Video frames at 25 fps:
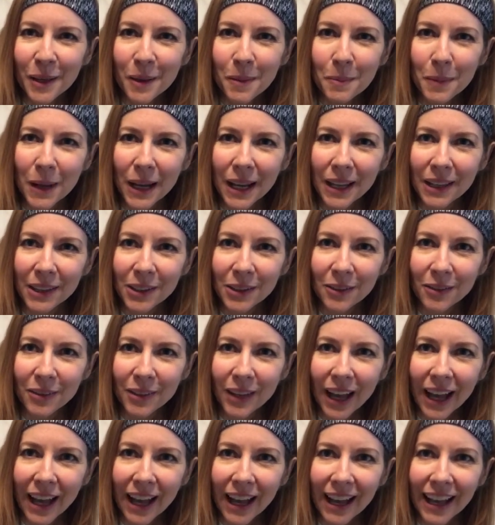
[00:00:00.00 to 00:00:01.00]
But you've
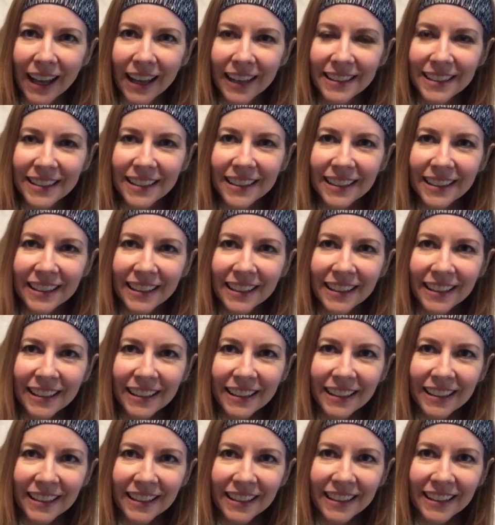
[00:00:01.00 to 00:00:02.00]
got
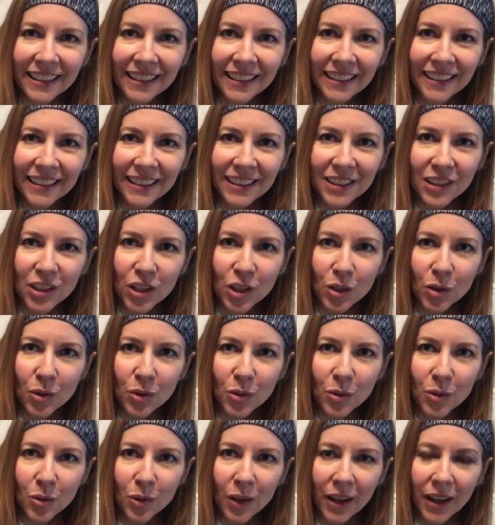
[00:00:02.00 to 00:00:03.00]

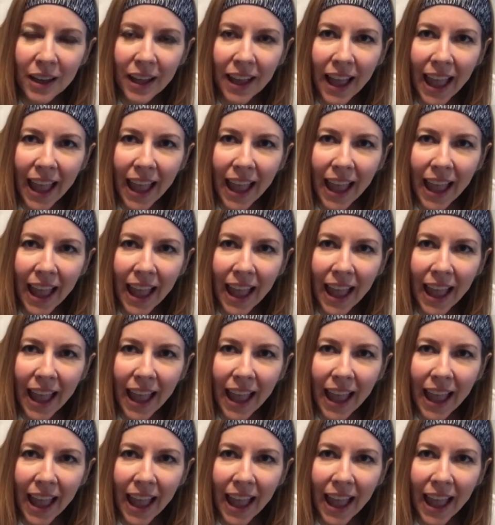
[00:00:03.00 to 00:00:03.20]
two